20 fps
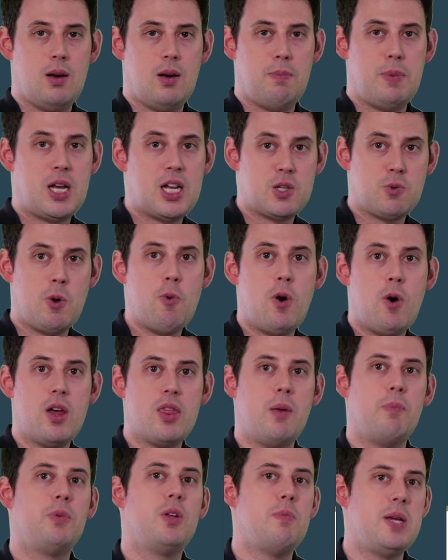because we want
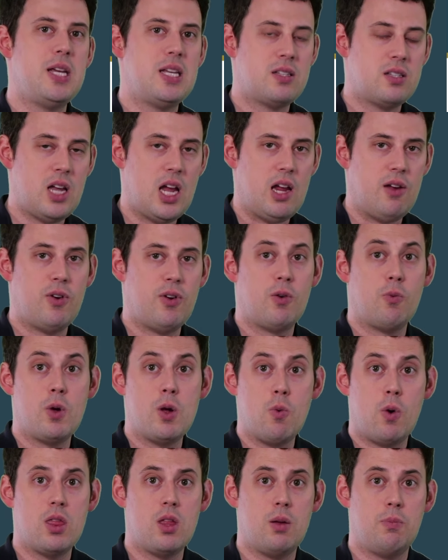them to be safe and we
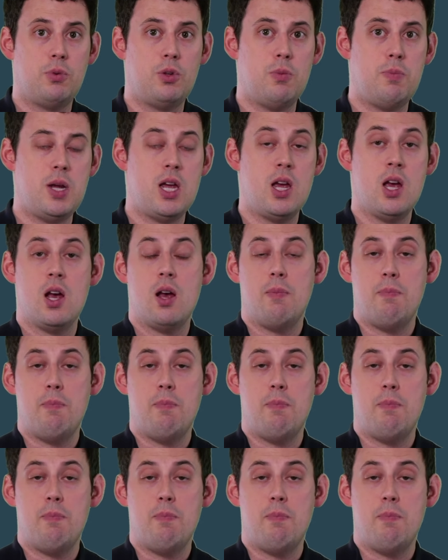want them to be